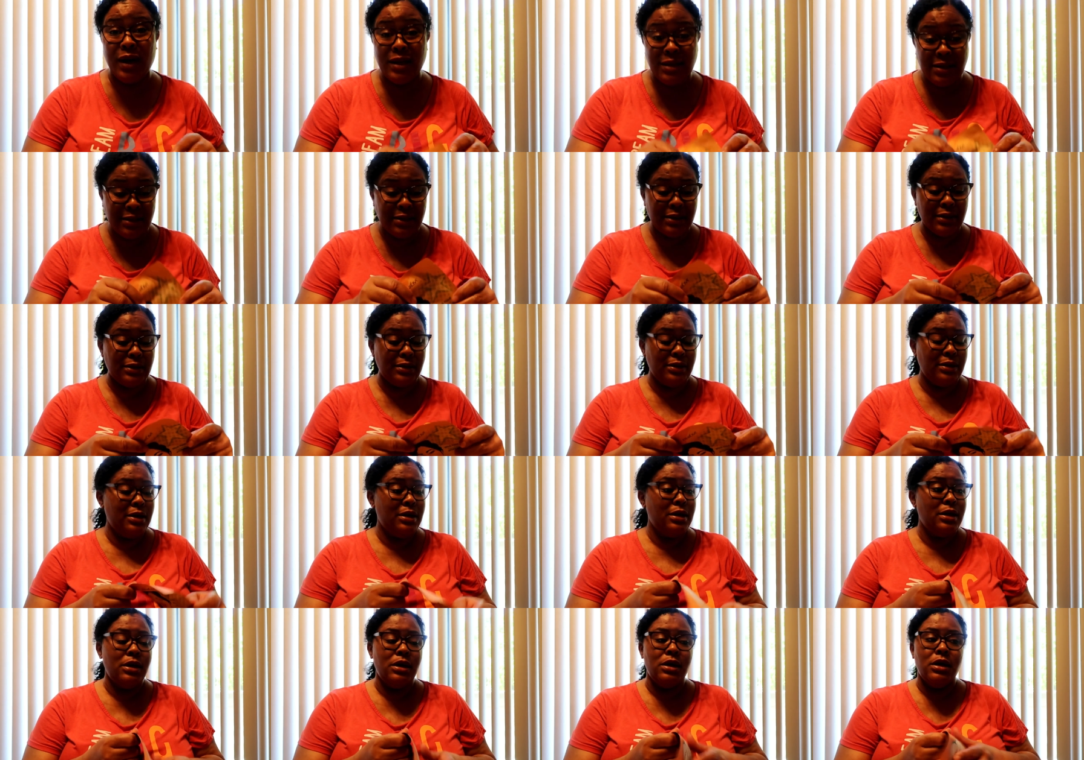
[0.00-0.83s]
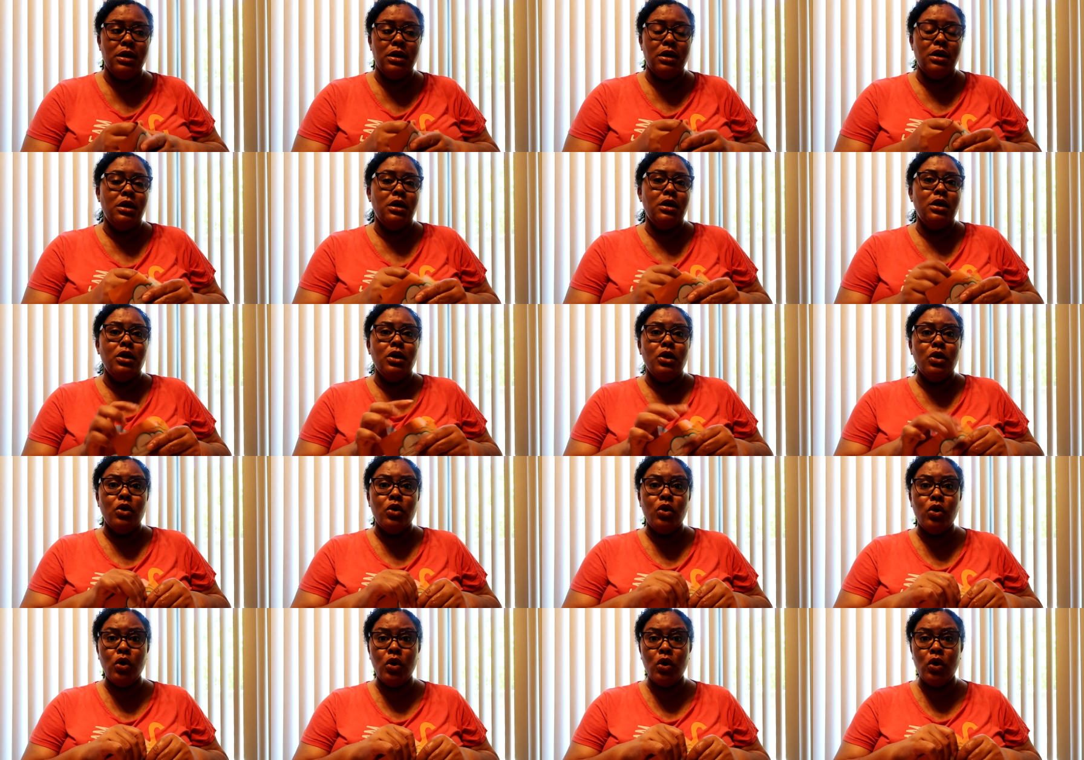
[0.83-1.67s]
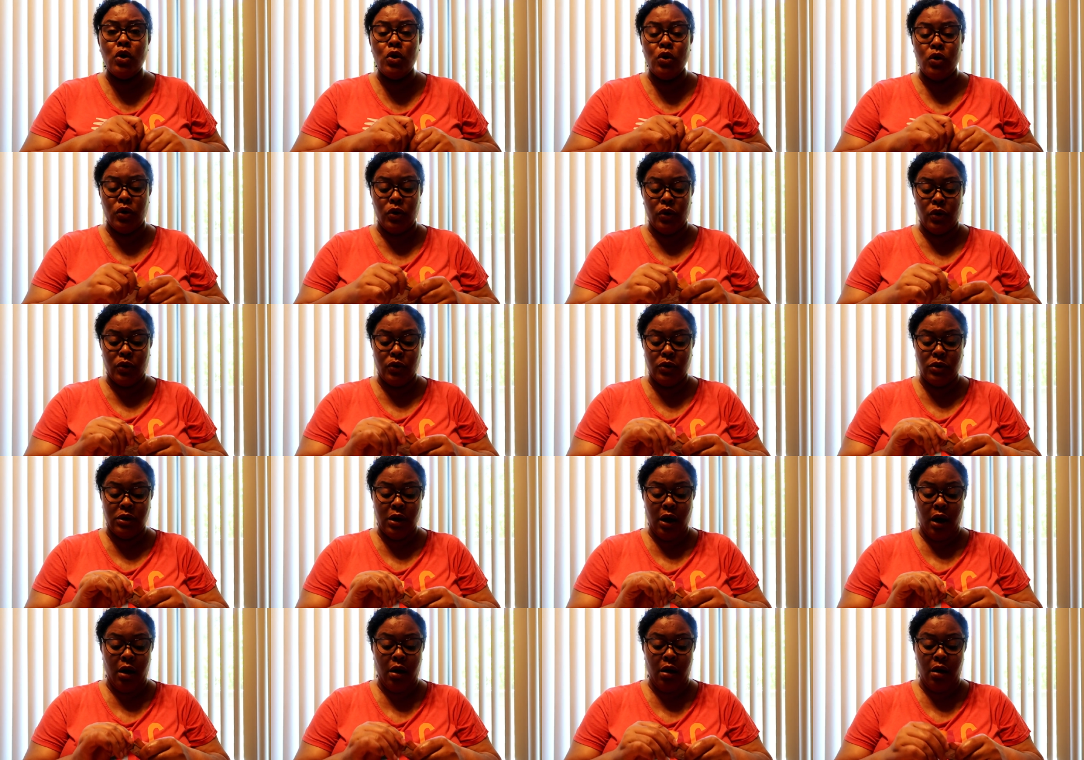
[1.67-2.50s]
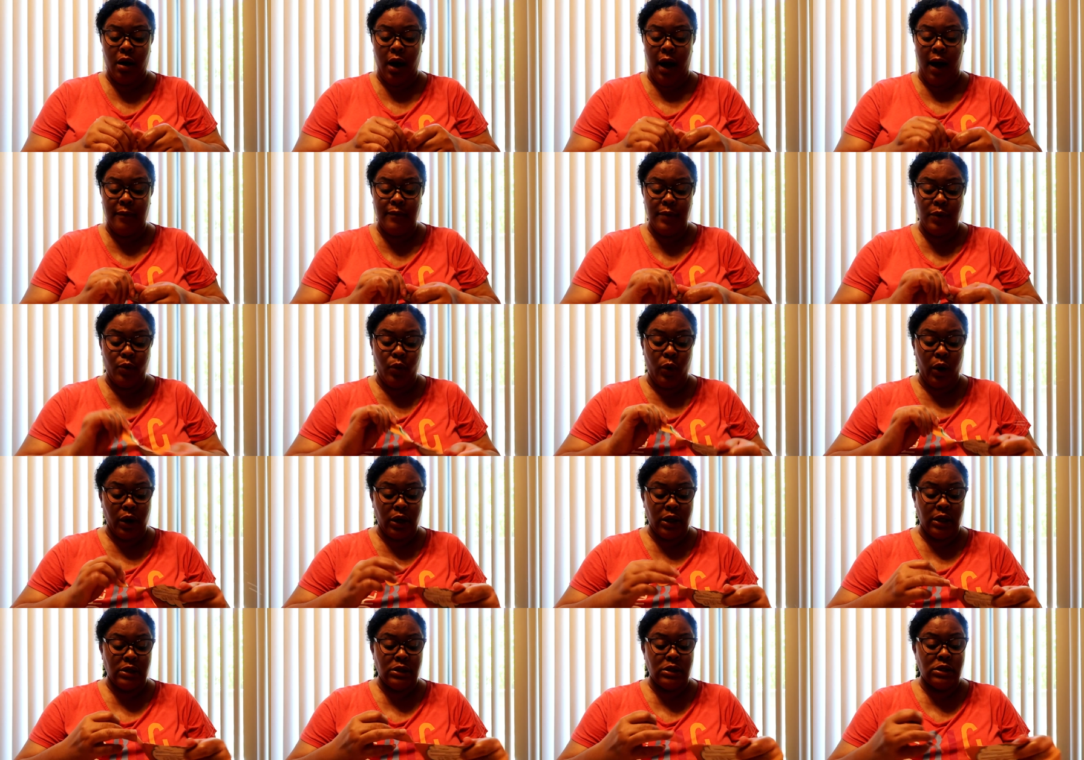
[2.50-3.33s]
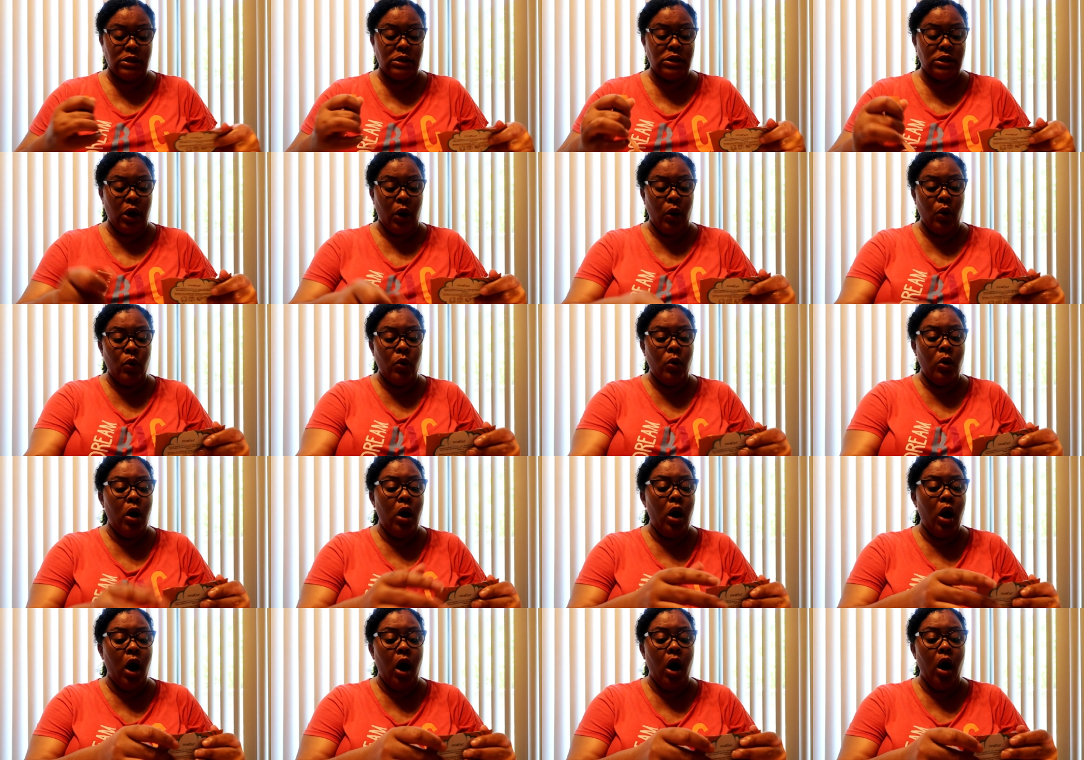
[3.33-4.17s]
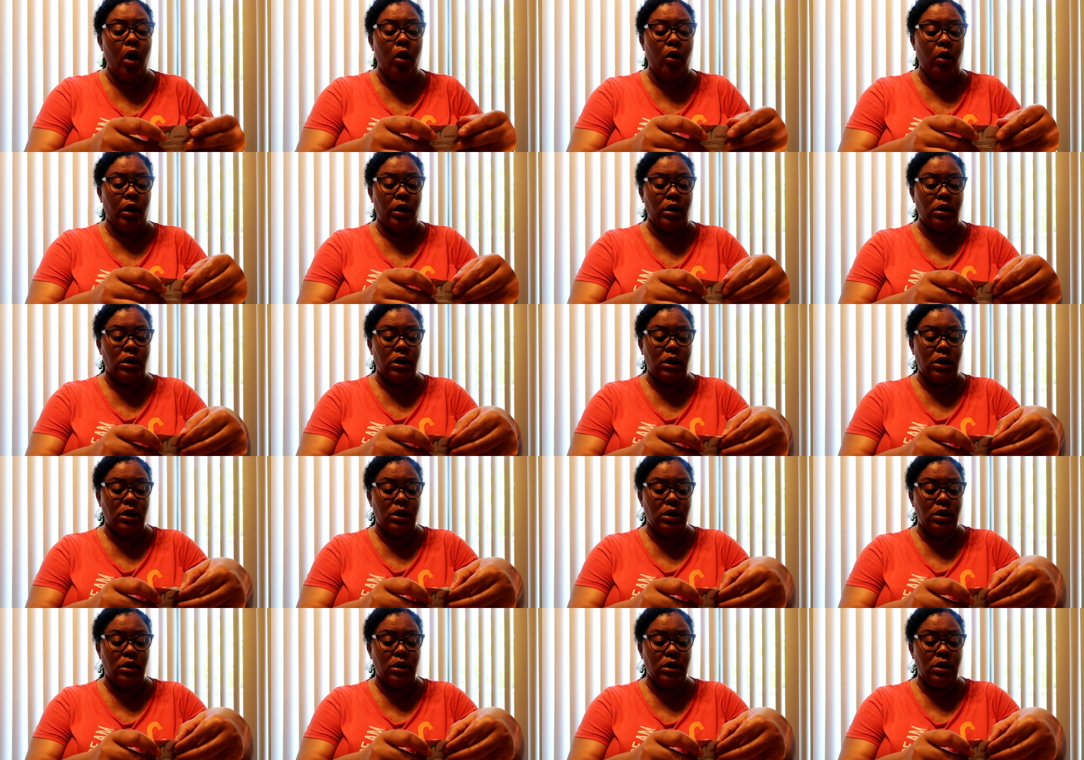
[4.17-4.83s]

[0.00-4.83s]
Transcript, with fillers: resting. Whew! Y'all, I've been working so hard.